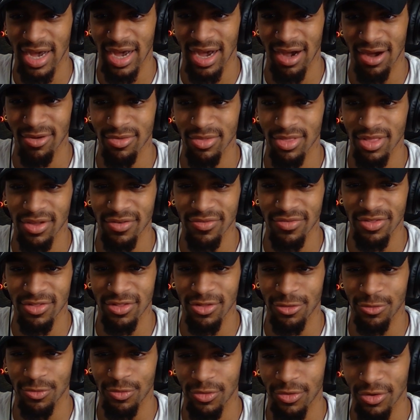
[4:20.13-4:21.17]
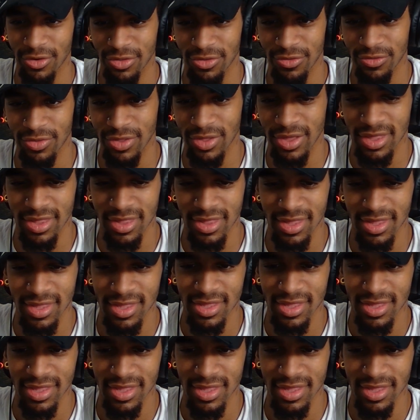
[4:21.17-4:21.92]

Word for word: I would love to just walk through this.